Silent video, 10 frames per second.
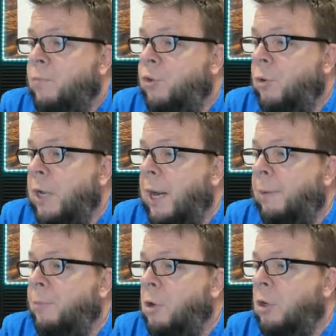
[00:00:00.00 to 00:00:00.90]
So
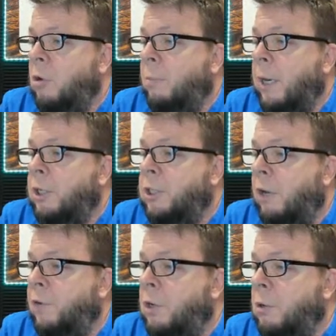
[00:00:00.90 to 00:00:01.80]
yeah, you can do it by
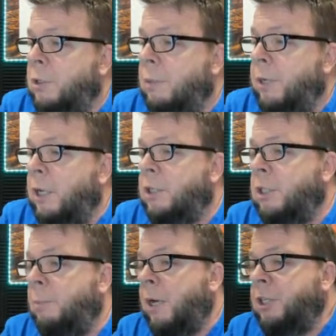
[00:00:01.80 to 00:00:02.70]
yourself or you can do it with somebody
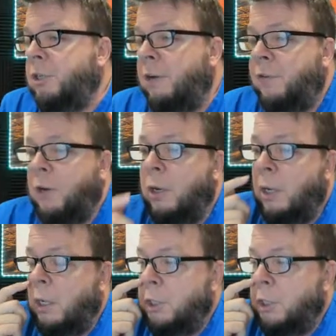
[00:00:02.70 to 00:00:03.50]
else, and the prices are different.